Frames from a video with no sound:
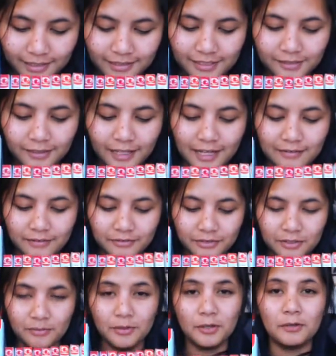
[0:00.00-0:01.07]
I still
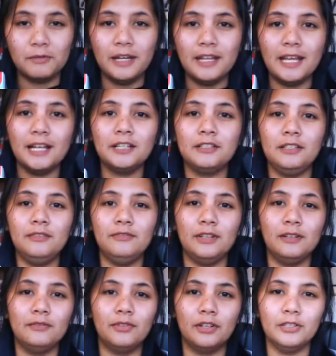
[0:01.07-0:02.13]
have a few more. Ray
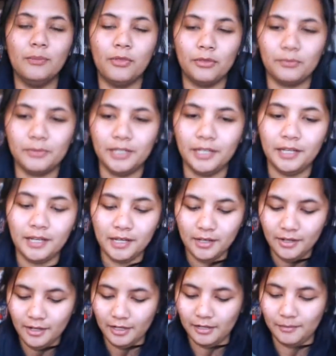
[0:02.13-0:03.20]
actually found volume three